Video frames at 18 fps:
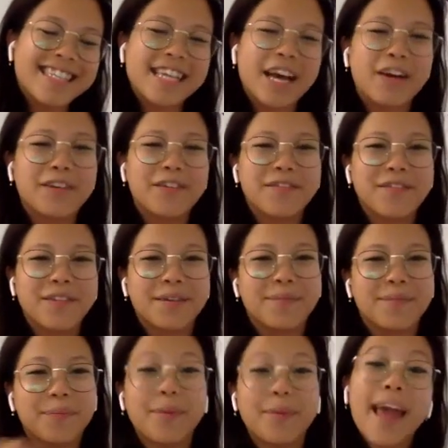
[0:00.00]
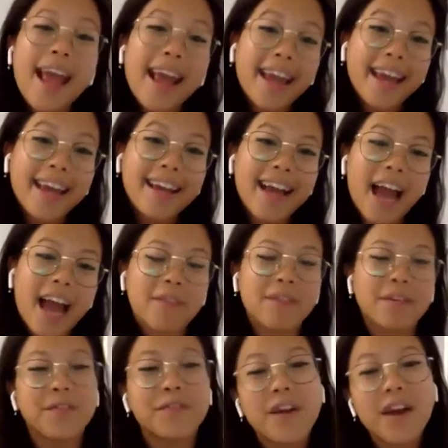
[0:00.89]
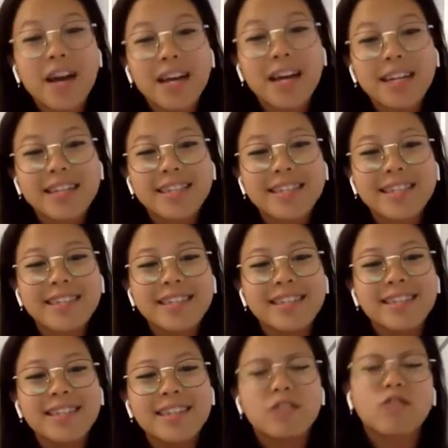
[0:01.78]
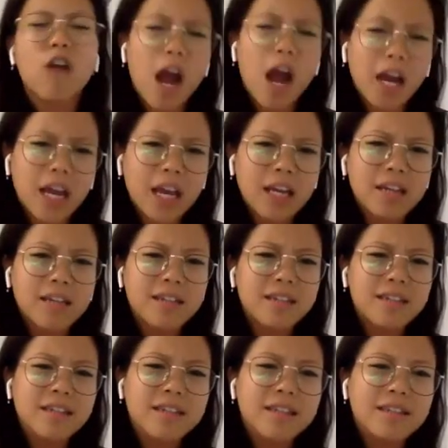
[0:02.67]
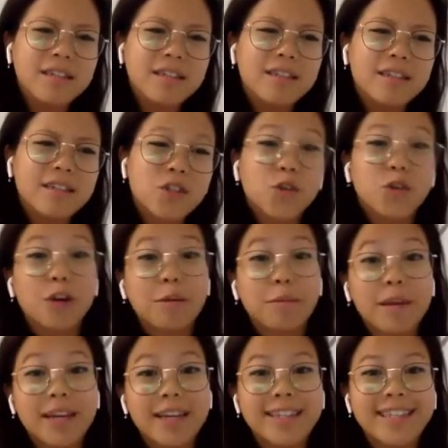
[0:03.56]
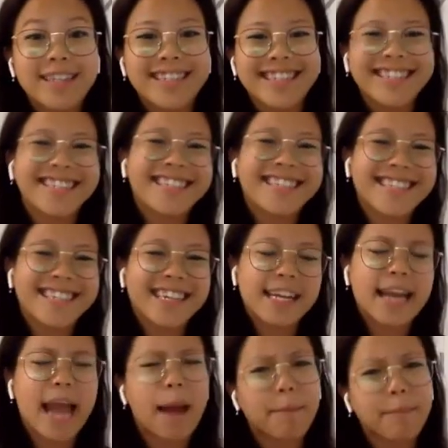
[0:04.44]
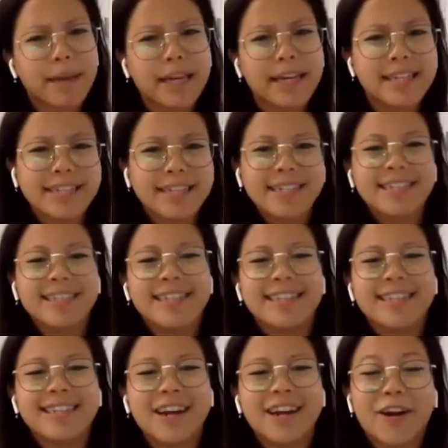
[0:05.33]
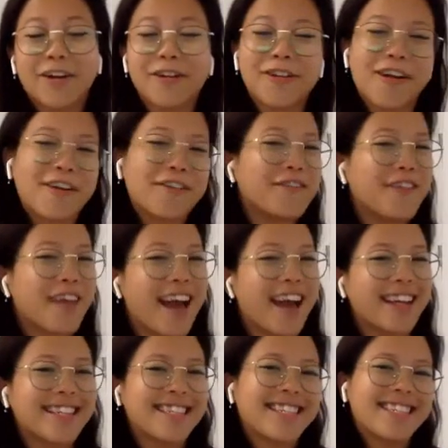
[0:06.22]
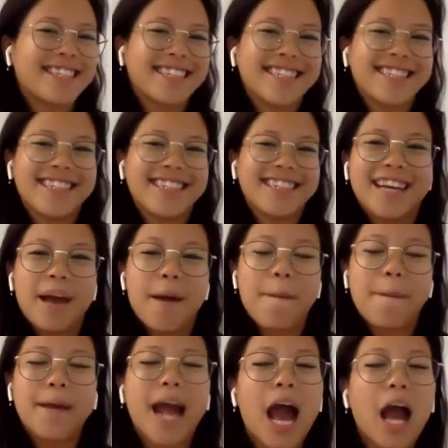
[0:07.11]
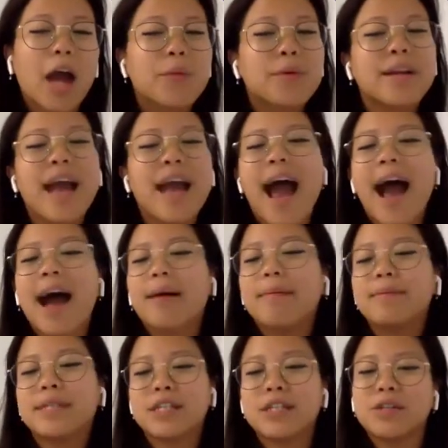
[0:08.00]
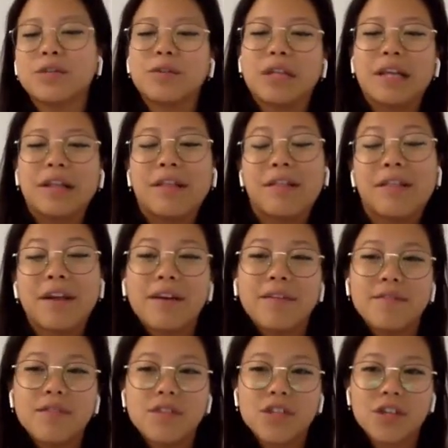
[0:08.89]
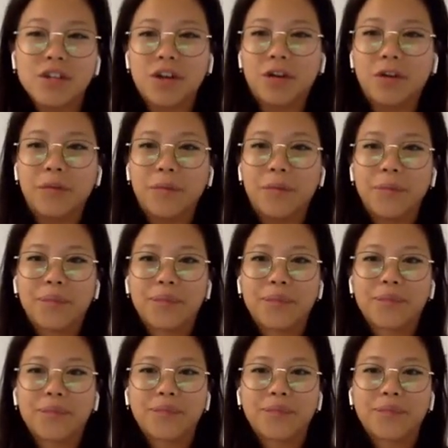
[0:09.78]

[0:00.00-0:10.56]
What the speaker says: the sound of them playing, having fun, crying, screaming, napping. Heard a lot of that. But I would absolutely love to know